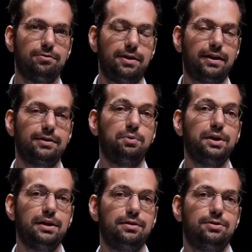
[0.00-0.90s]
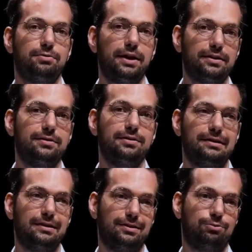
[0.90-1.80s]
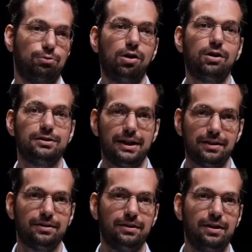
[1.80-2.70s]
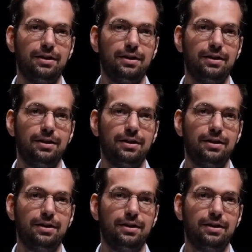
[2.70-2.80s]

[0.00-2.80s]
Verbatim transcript: fact that we get direct uh, raw data